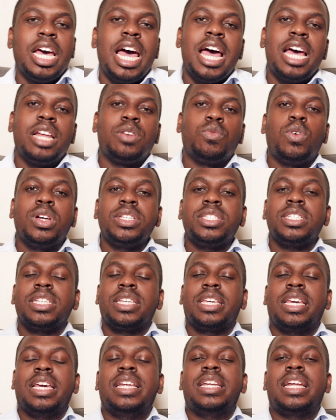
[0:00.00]
And once
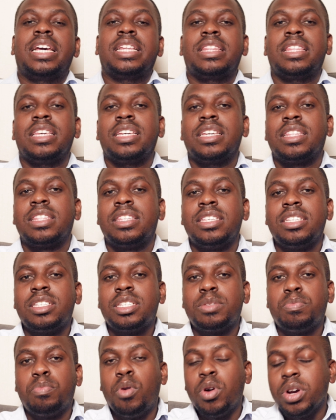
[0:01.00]
again, I think
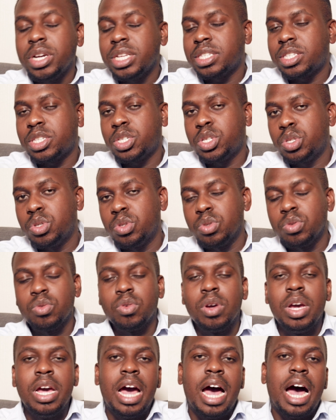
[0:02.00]
this points
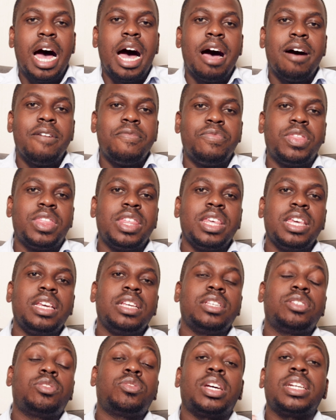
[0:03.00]
to um,
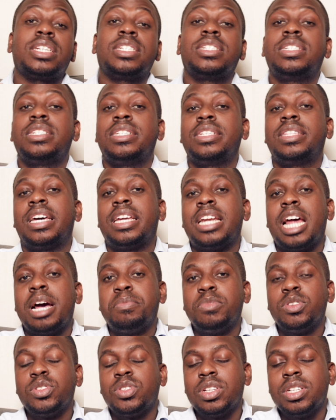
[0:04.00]
the strategy that
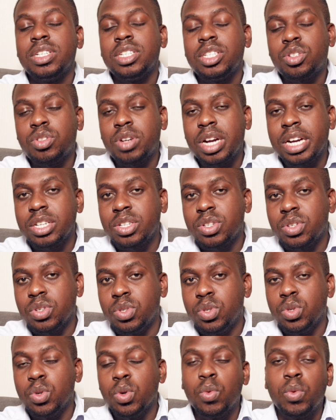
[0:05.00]
Amazon is trying to
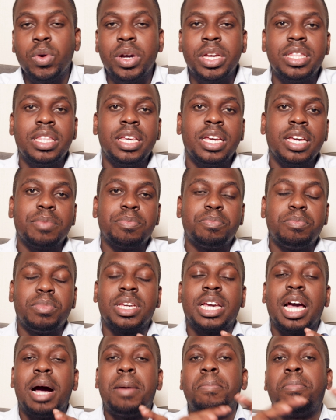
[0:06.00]
do, where they
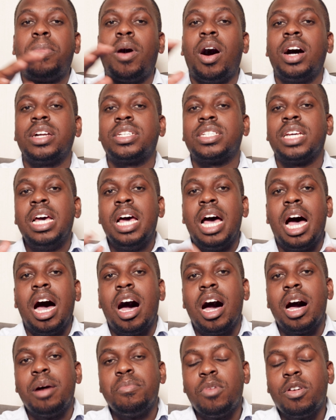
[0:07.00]
become part
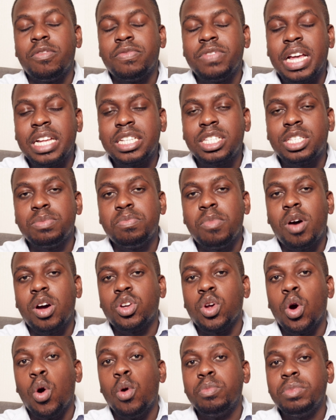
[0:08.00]
um, of that
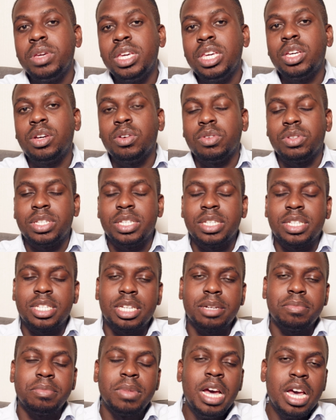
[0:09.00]
smart home
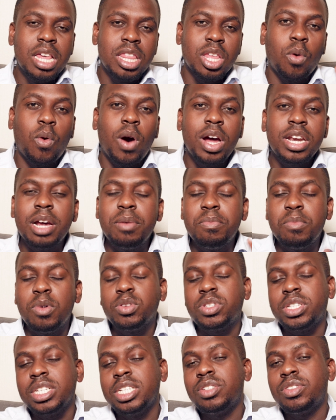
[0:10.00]
ecosystem. The one I'm
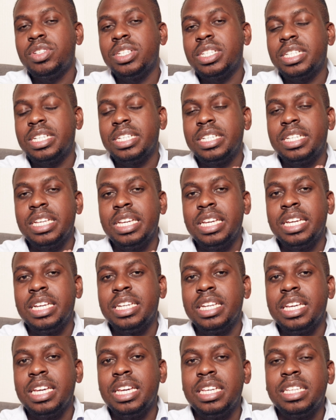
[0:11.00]
most interested
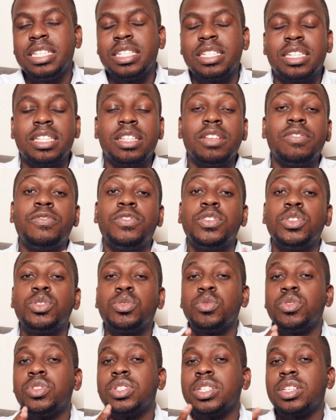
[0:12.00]
in is the
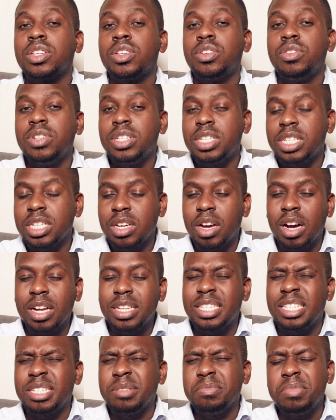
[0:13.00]
virtual security
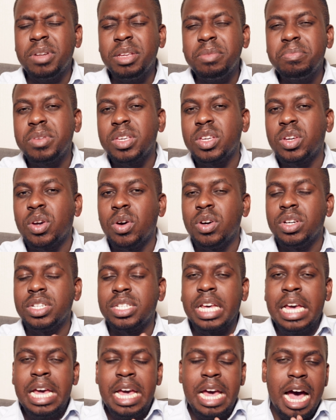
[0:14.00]
guard, simply because